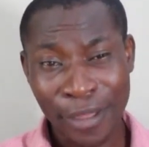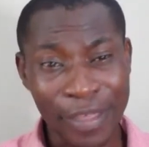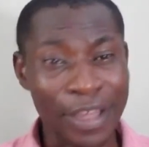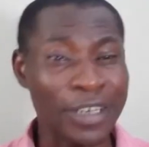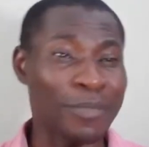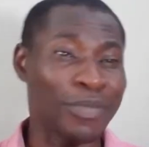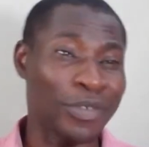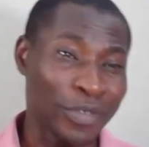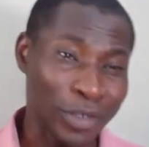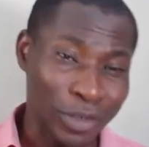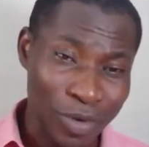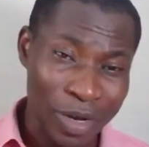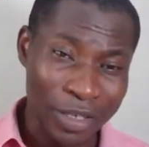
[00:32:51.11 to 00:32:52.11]
than the
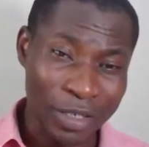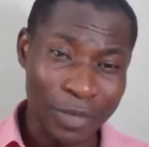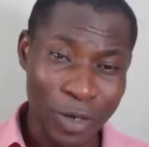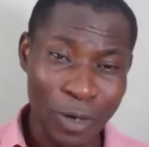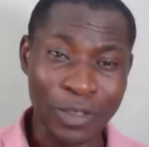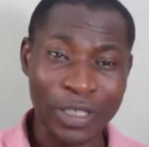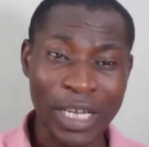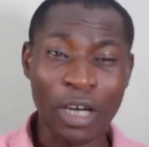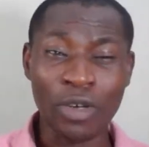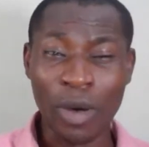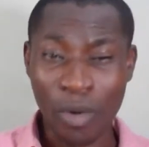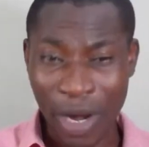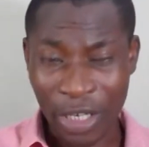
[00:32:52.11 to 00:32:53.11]
previous ones, because now
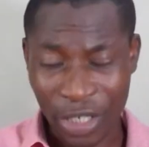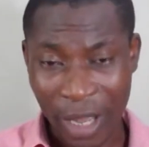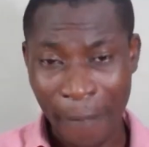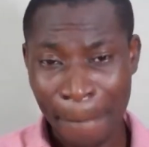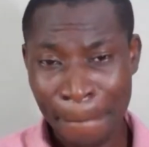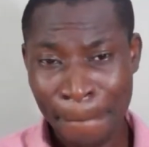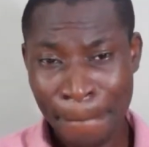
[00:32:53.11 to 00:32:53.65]
you're wiser.